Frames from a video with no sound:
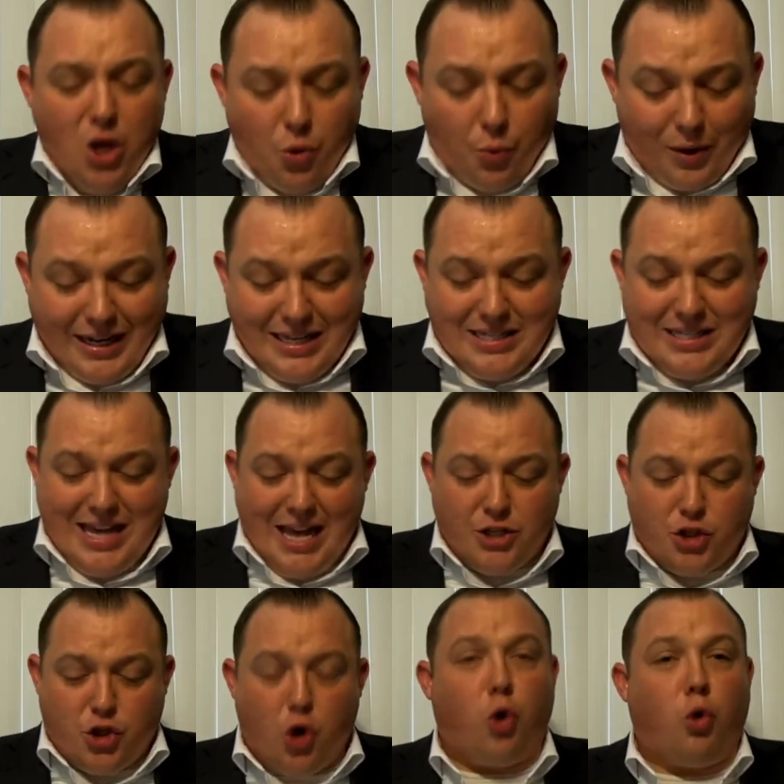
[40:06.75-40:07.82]
When he
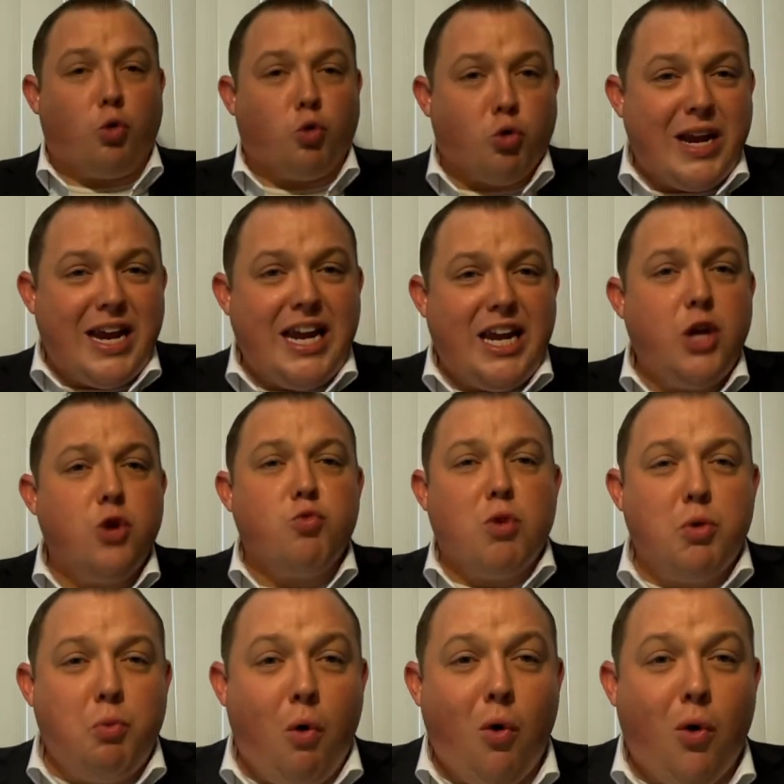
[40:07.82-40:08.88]
says your re
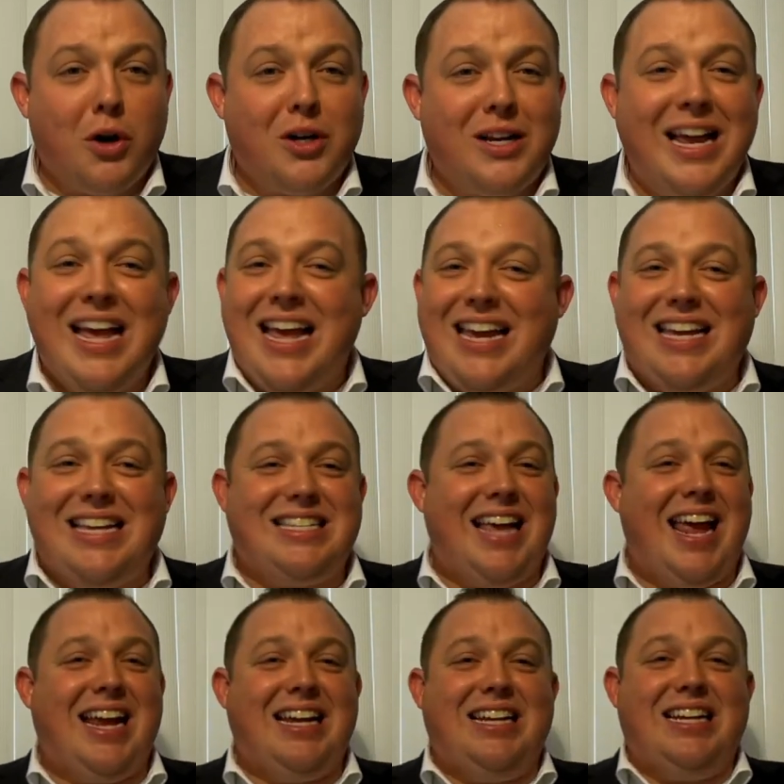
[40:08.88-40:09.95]
reward, he's
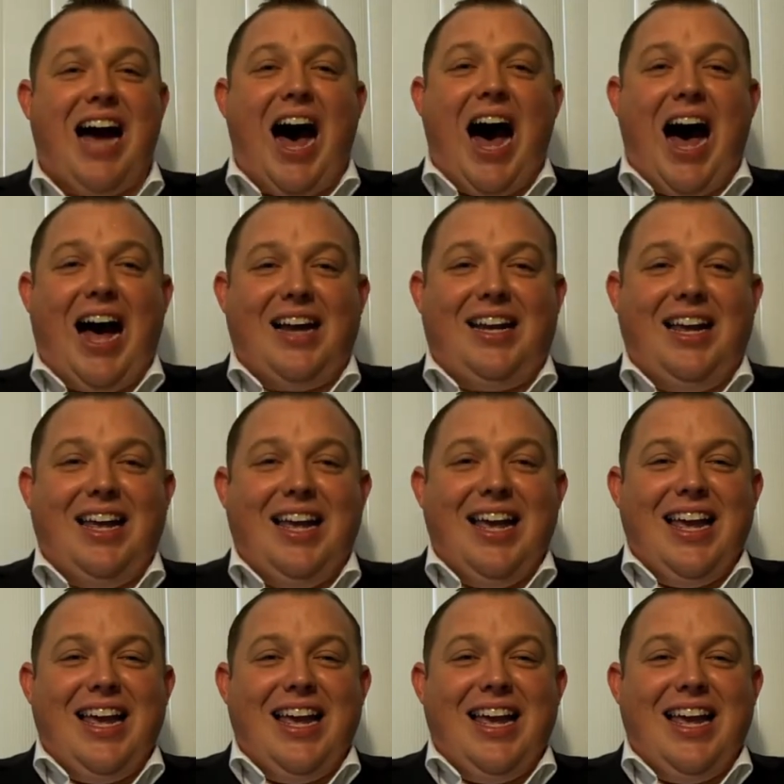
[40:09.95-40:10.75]
saying, God,